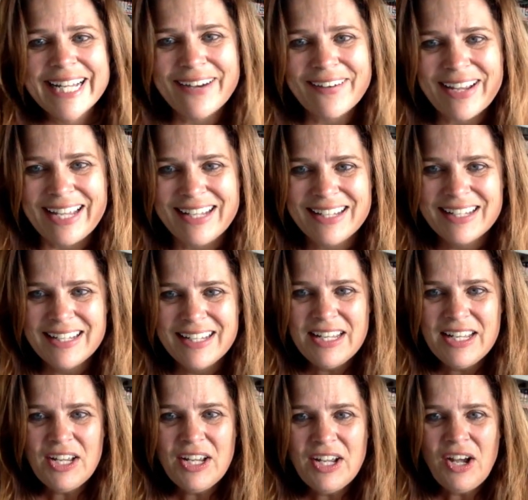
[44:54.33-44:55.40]
Okay.
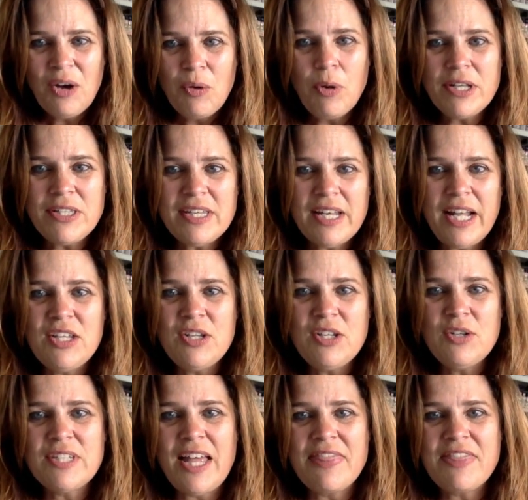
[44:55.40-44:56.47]
What did I
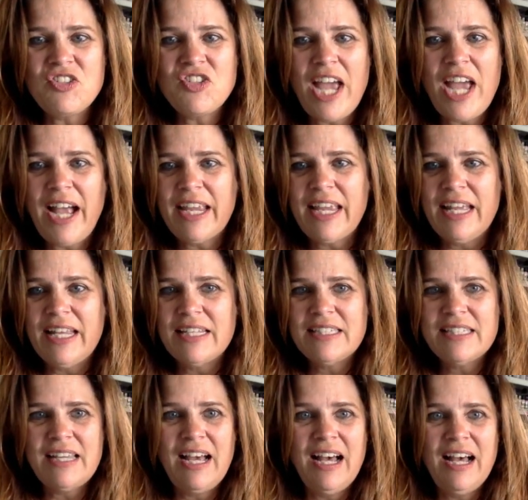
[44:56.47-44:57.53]
use on the
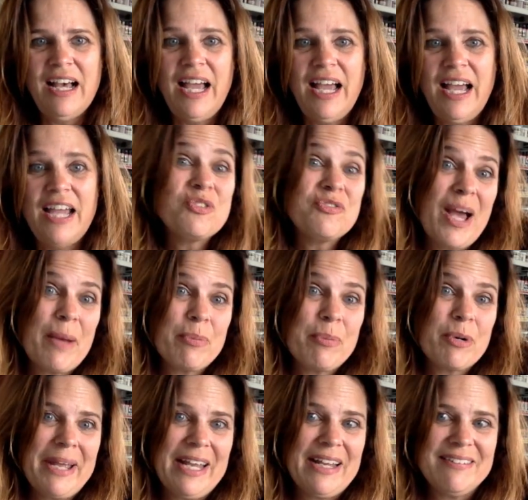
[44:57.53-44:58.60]
jacket? Uh, I used
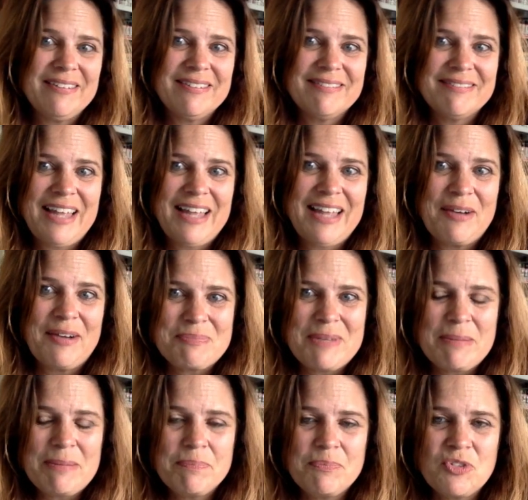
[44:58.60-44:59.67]
fabric paints. That was
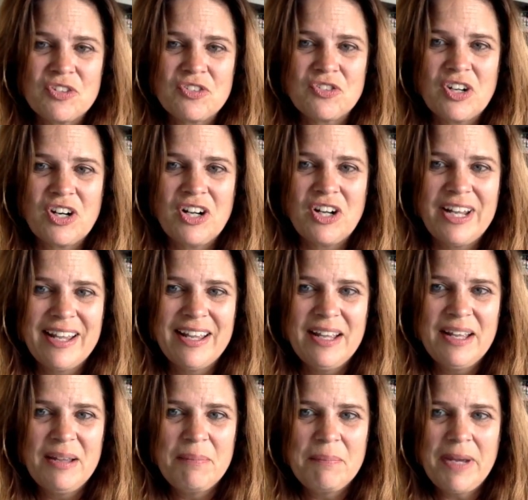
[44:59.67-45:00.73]
me just drawing.
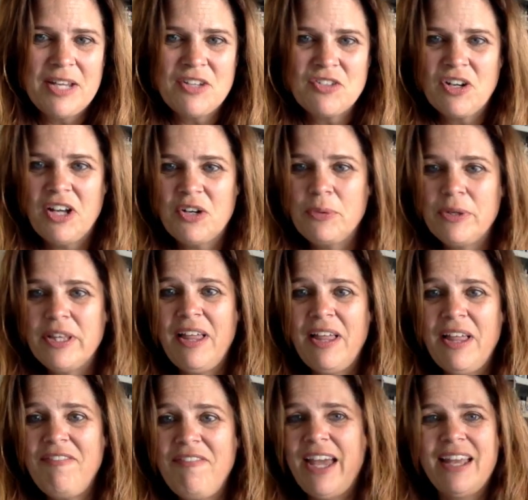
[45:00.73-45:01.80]
My daughter would
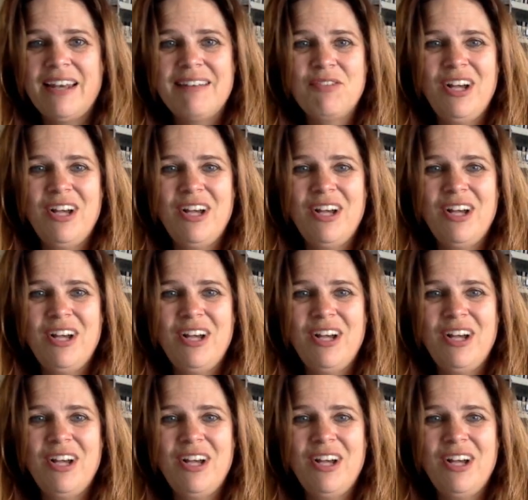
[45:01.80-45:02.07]
love that.